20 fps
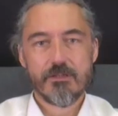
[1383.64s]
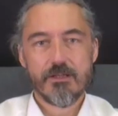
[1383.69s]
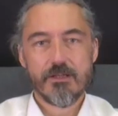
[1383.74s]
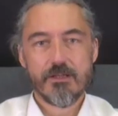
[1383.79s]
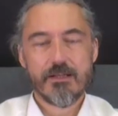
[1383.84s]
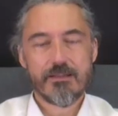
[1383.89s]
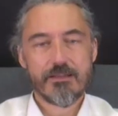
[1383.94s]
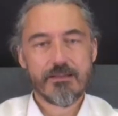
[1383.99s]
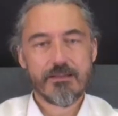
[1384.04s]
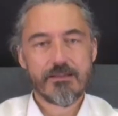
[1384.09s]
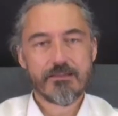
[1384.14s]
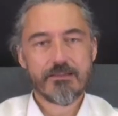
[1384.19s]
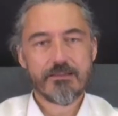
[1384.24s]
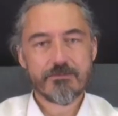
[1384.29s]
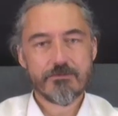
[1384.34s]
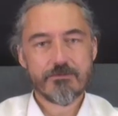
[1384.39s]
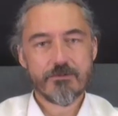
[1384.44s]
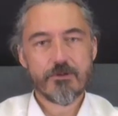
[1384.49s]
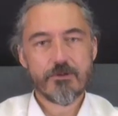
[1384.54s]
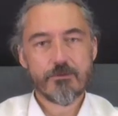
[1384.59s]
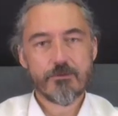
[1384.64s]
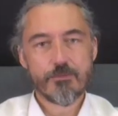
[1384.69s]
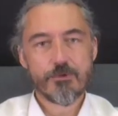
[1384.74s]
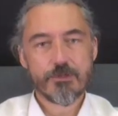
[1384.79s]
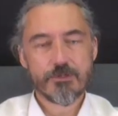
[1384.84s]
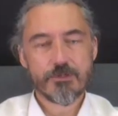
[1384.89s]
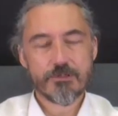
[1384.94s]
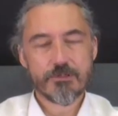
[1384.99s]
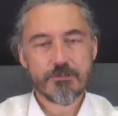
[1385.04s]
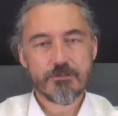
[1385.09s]
And I think that's very
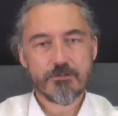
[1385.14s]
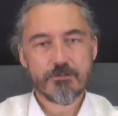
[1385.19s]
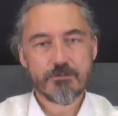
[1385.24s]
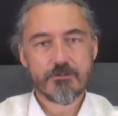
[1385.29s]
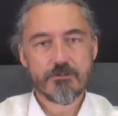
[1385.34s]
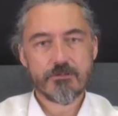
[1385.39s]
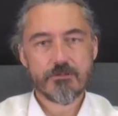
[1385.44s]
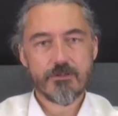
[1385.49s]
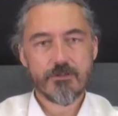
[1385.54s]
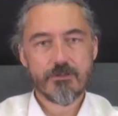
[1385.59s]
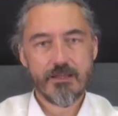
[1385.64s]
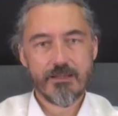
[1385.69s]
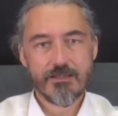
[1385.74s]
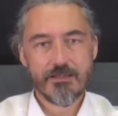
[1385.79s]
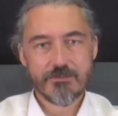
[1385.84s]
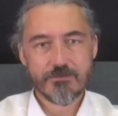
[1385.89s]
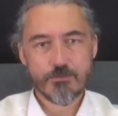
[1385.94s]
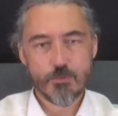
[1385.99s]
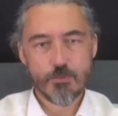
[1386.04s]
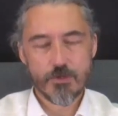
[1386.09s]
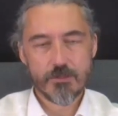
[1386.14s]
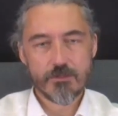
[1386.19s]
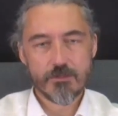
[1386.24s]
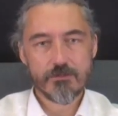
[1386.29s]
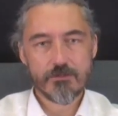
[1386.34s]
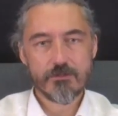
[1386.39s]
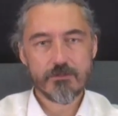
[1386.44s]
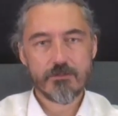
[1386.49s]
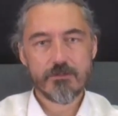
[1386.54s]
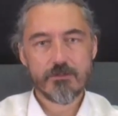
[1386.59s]
important as
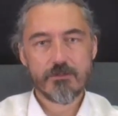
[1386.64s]
well,